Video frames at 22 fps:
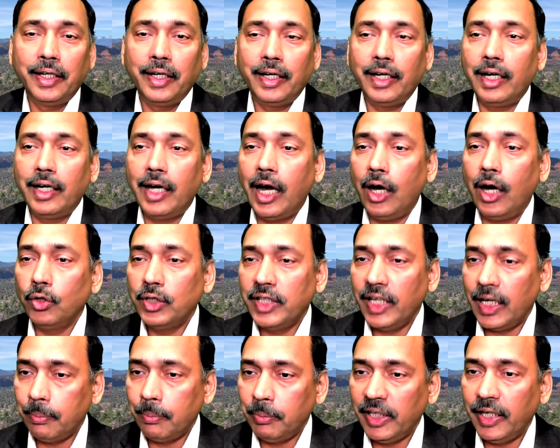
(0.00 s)
how they
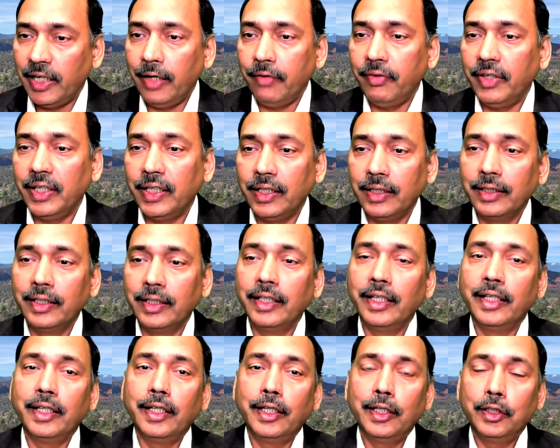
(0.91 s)
are behaving
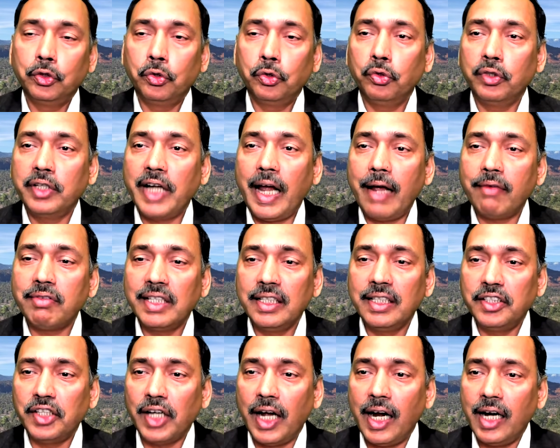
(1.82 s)
through graphs and
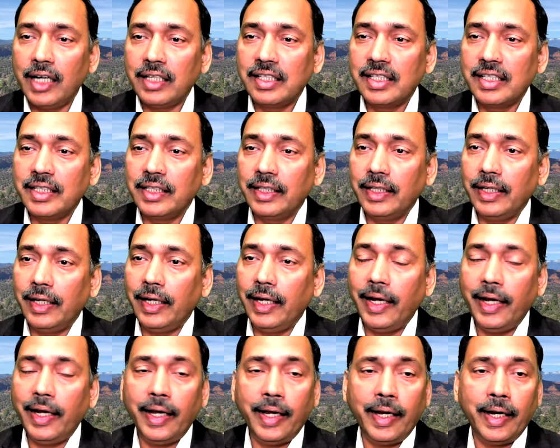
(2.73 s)
charts,
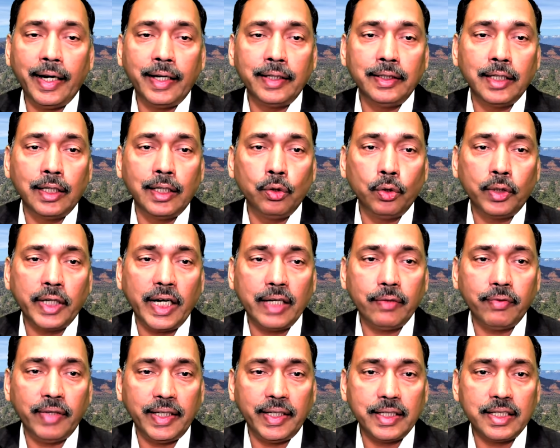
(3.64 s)
and look at
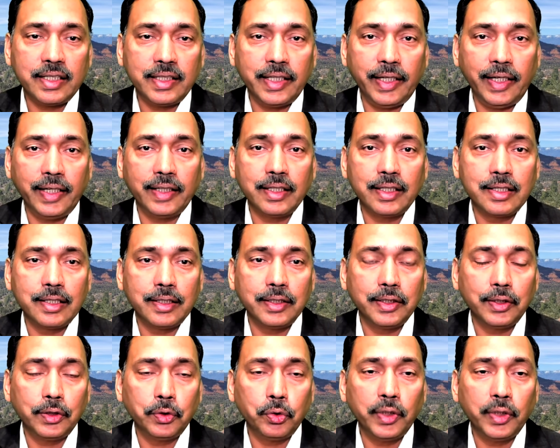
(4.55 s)
various things
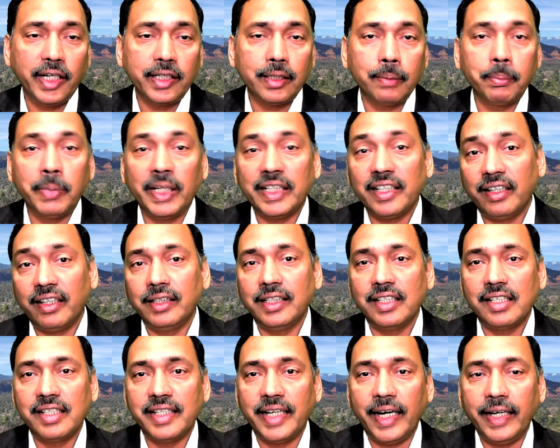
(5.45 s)
to get a better
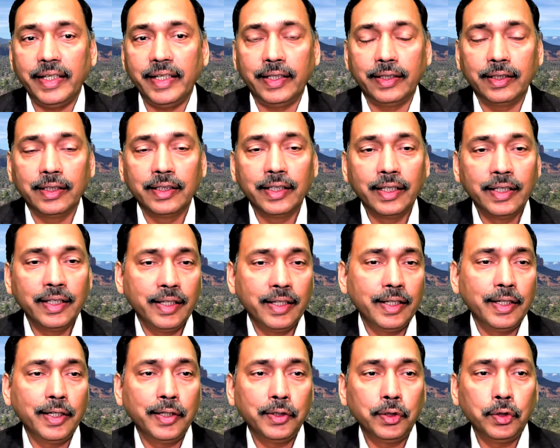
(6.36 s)
understanding
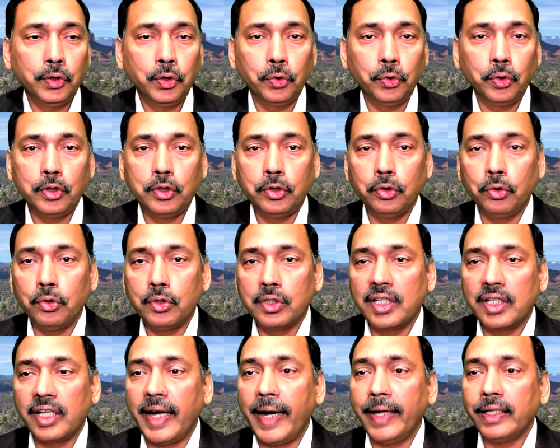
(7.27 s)
to choose the
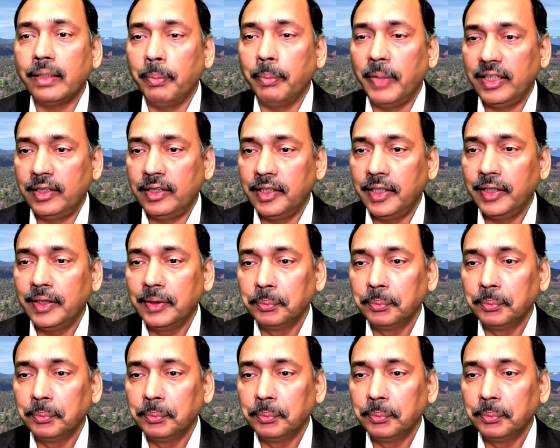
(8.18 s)
right method.